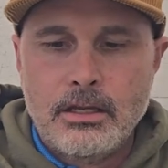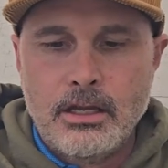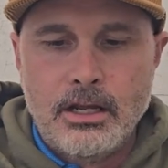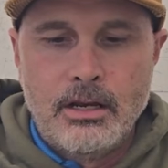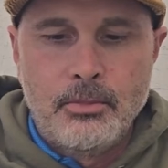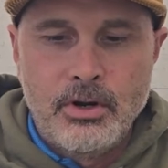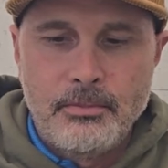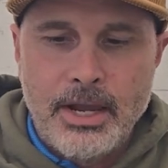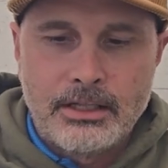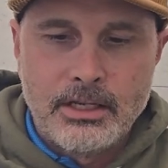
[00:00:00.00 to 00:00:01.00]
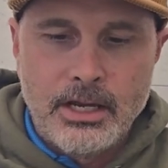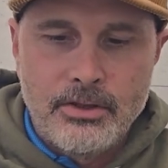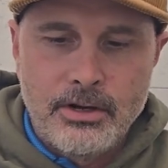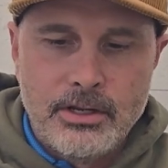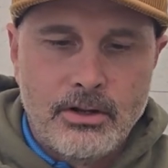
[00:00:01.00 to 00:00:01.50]
And then to put it back
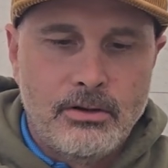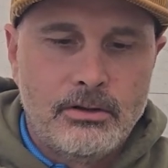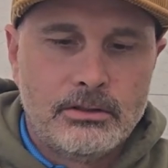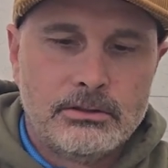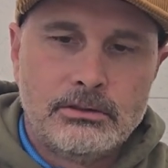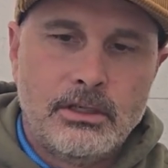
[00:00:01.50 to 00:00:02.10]
together, I'll